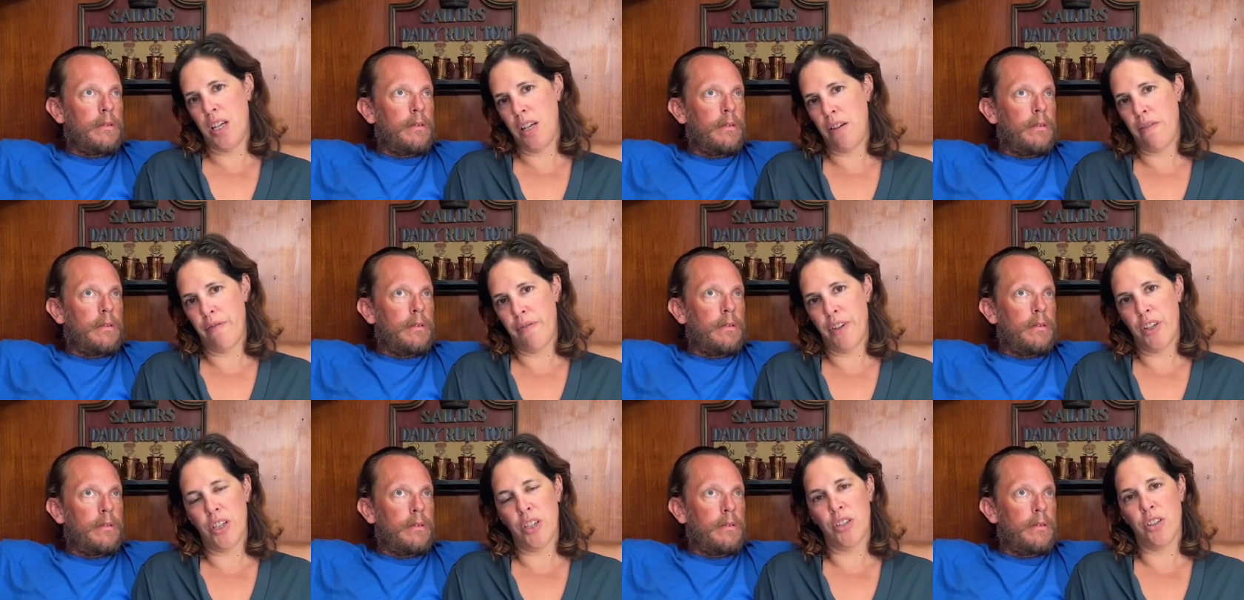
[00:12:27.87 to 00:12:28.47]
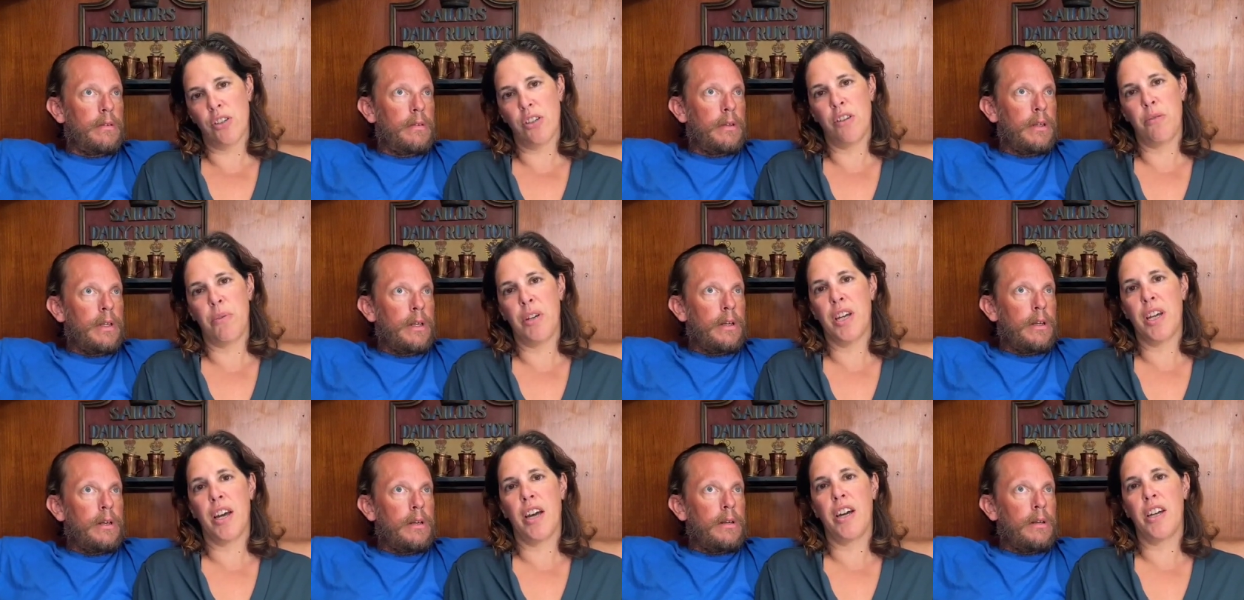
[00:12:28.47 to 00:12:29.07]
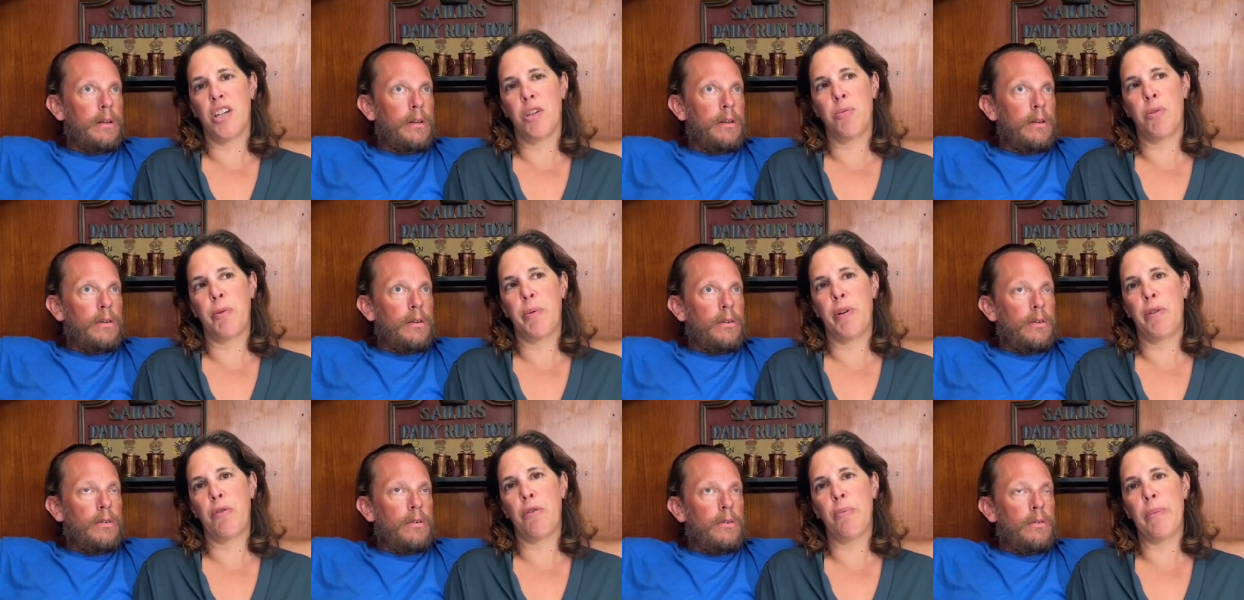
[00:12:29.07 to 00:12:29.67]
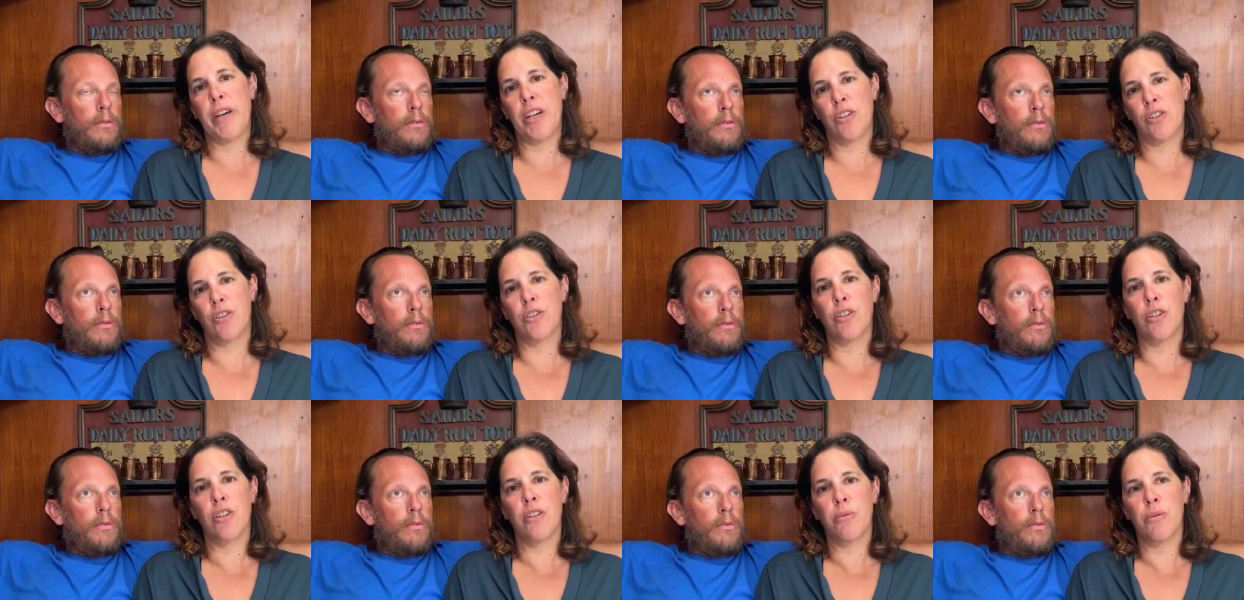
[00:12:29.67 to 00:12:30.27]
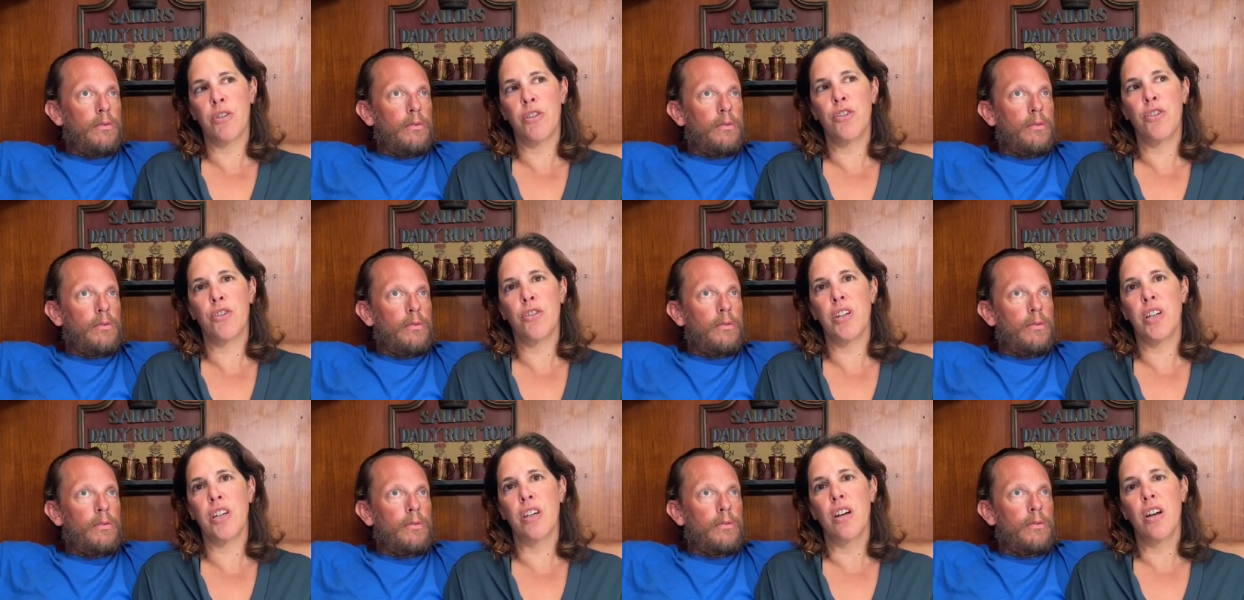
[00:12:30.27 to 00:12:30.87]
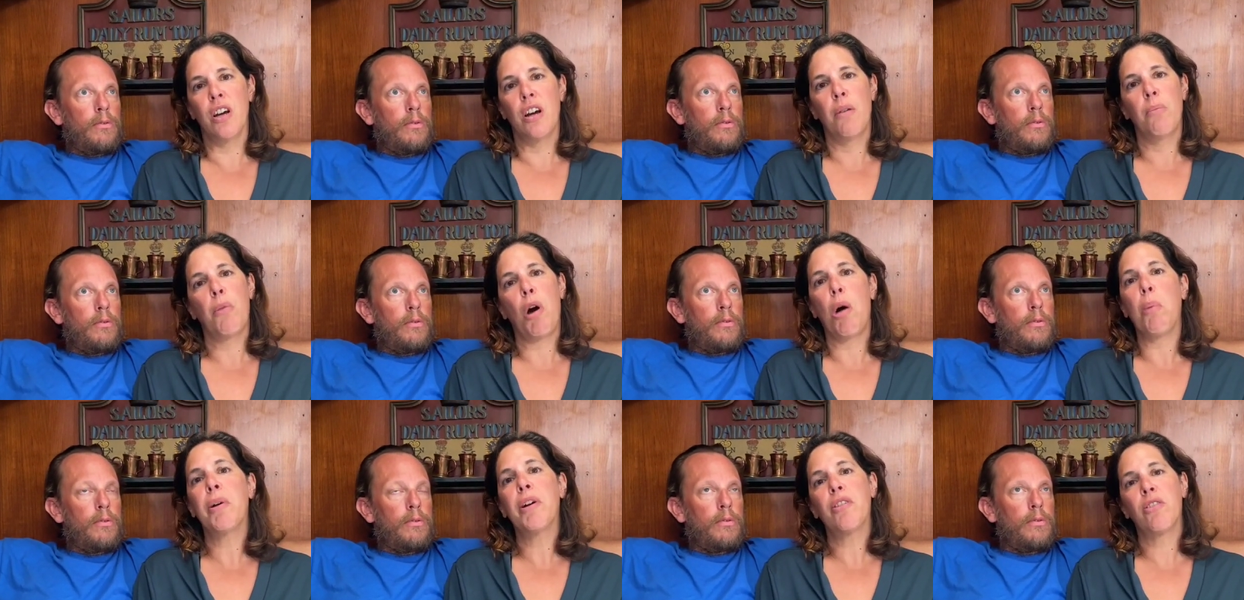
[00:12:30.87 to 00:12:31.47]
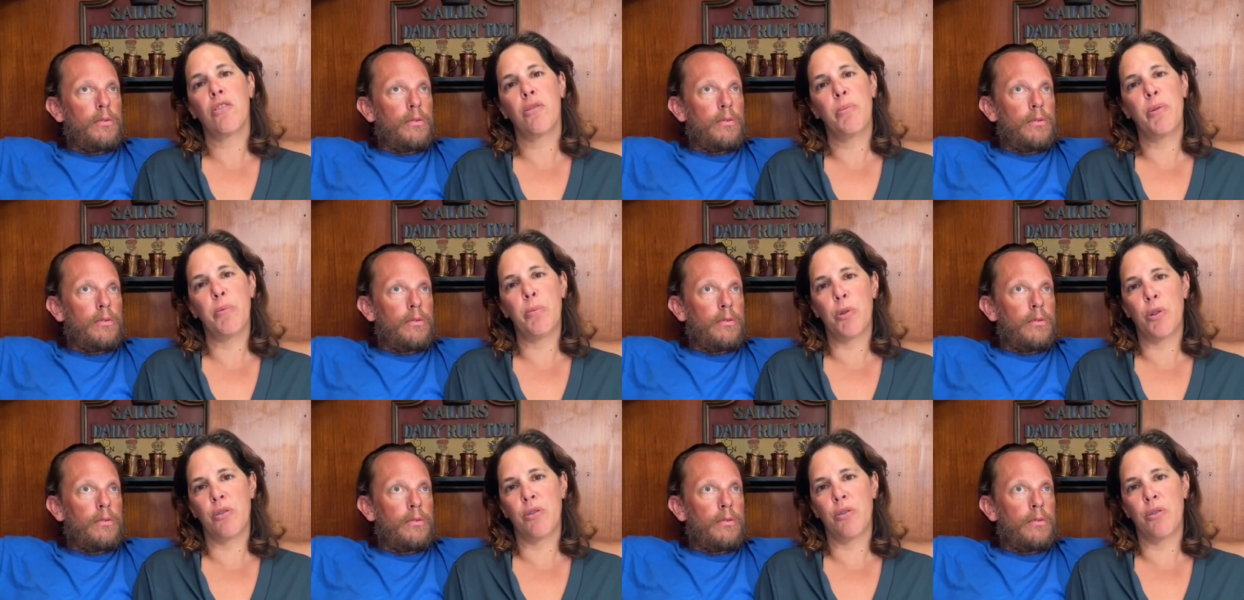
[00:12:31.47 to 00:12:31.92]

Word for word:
Speaker 1: eating fish that we catch, but we will make sure that we're doing probably a little bit